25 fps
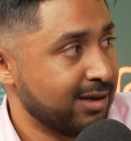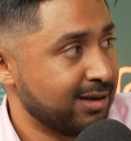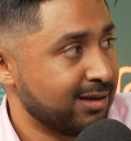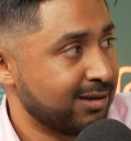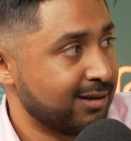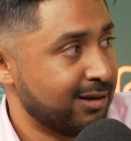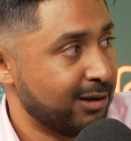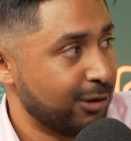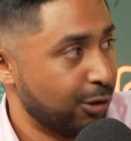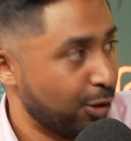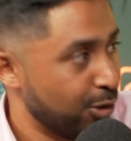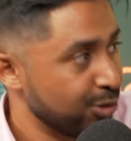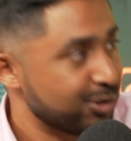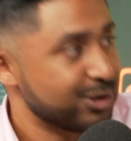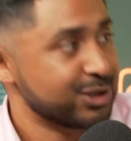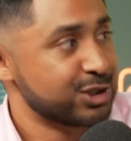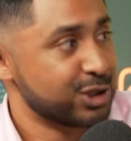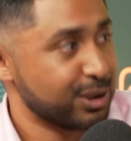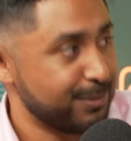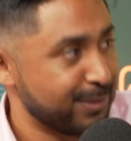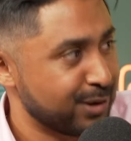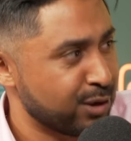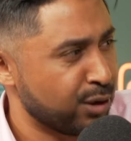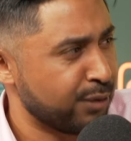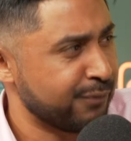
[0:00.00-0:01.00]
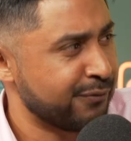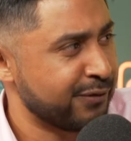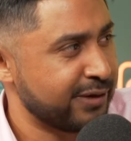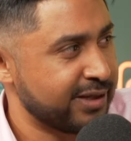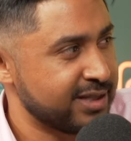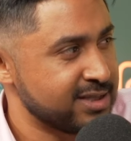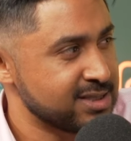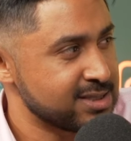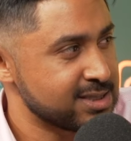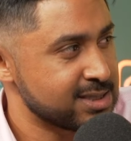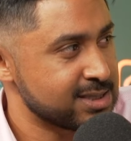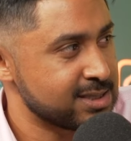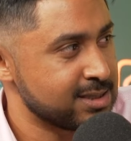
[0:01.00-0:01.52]
Low consumer
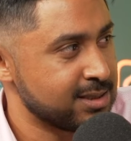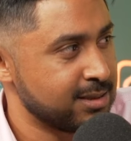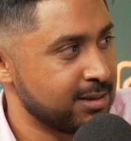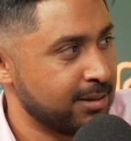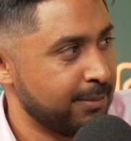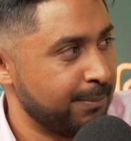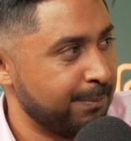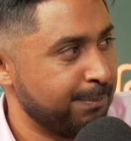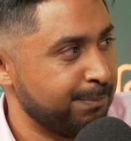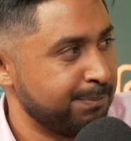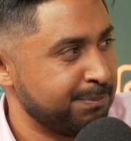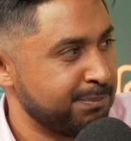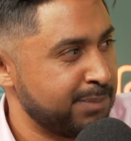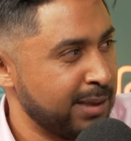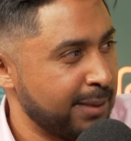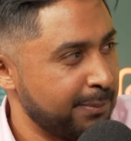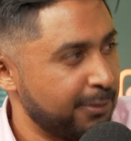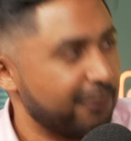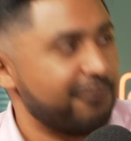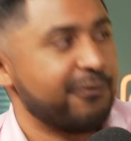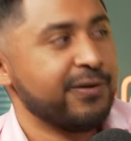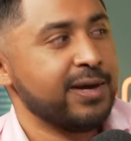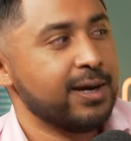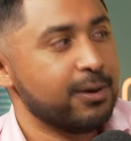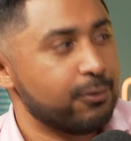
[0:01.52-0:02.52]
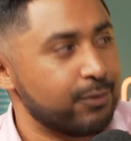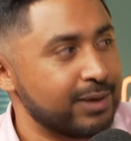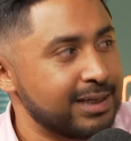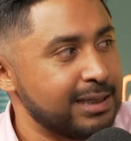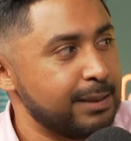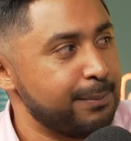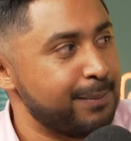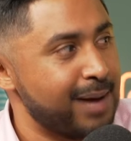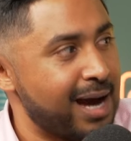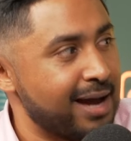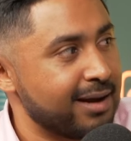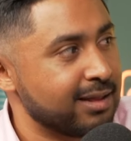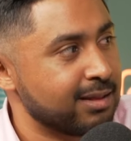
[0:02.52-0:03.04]
confidence. People feel really
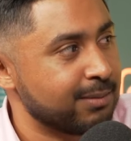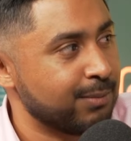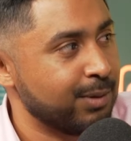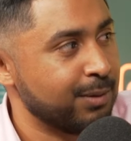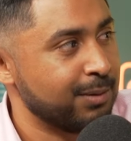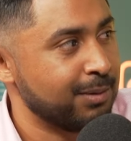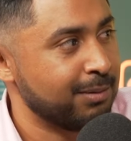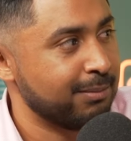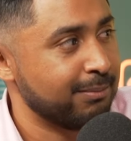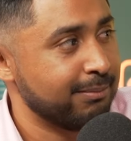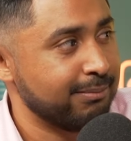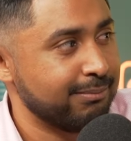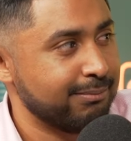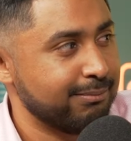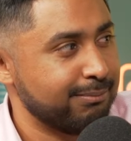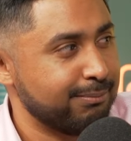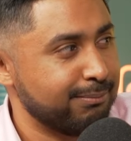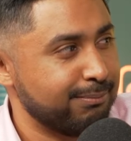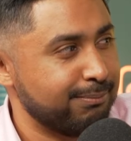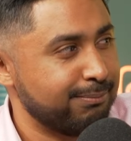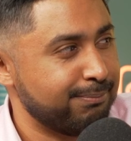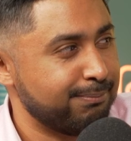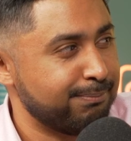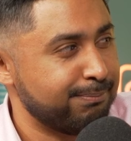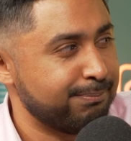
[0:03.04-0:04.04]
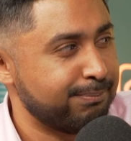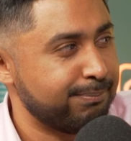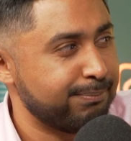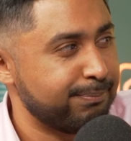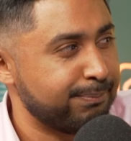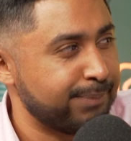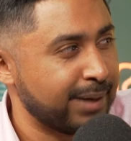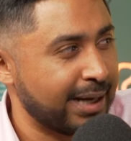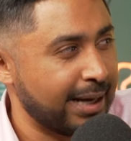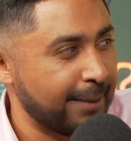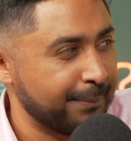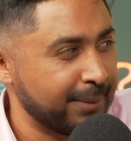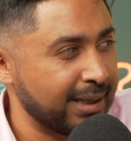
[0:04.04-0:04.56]
bad at the moment,
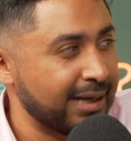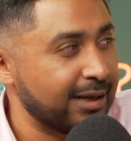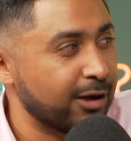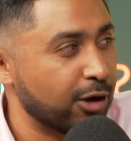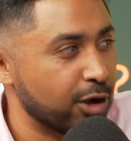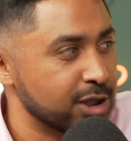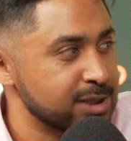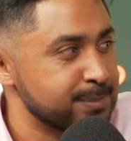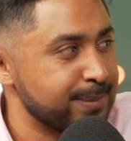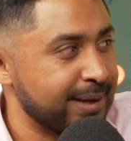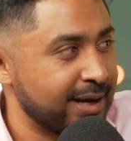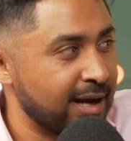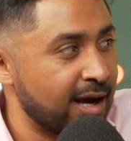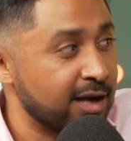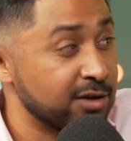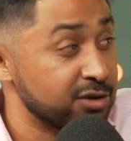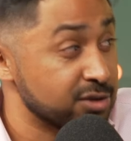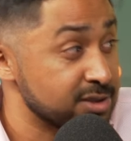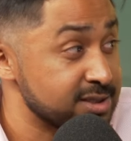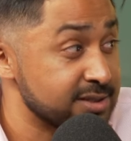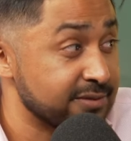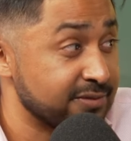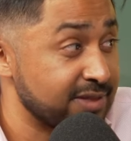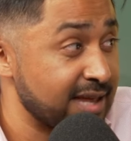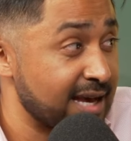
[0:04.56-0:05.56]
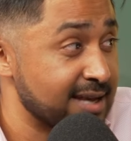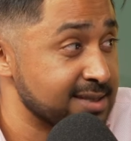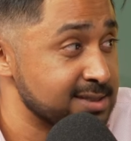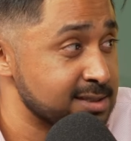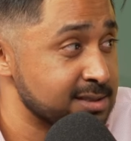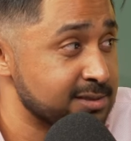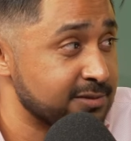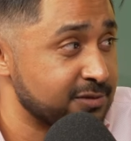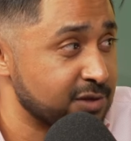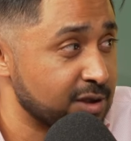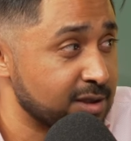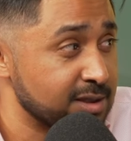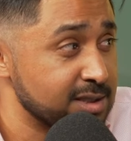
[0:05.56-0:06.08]
but I'm going to go spend hundreds of thousands
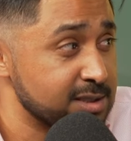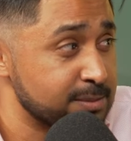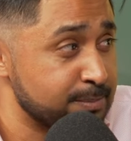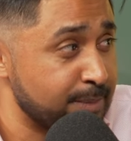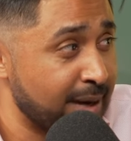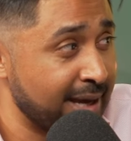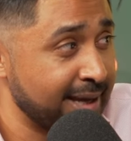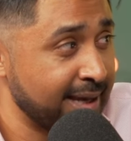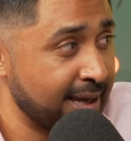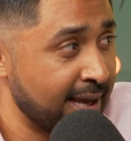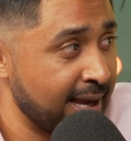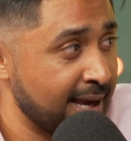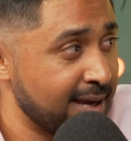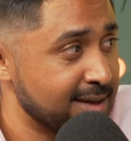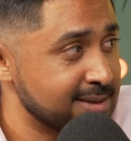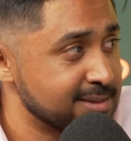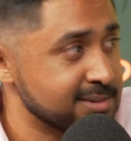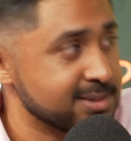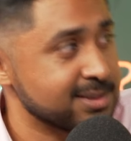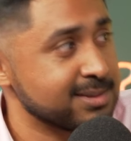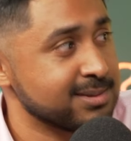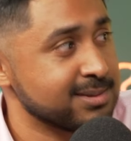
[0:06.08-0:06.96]
of dollars buying a house.